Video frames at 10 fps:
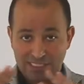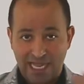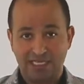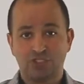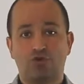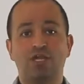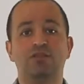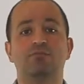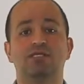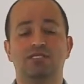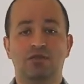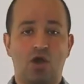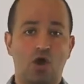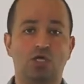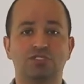deltoid muscle
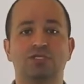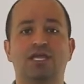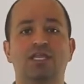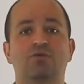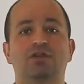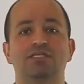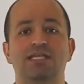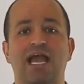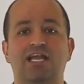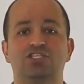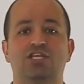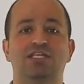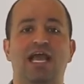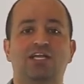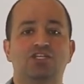altogether, what is the action?
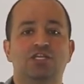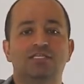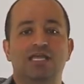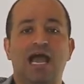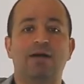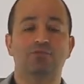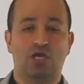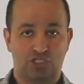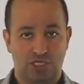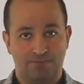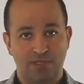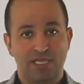The action is abduction.